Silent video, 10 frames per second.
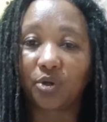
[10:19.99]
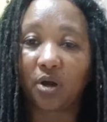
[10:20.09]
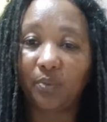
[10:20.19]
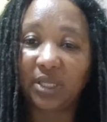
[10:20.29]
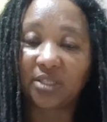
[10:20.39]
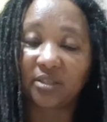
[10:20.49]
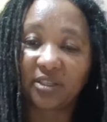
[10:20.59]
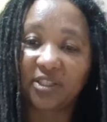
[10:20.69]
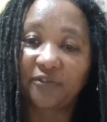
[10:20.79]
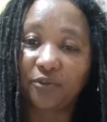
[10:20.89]
come into
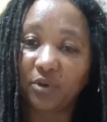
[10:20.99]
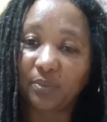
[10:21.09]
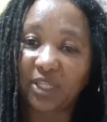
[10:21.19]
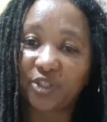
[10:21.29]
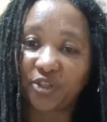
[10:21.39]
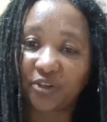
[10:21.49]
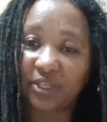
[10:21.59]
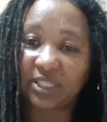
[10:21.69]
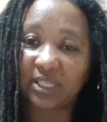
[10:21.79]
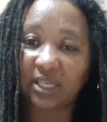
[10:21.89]
its full
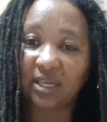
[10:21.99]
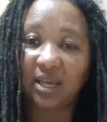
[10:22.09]
maturity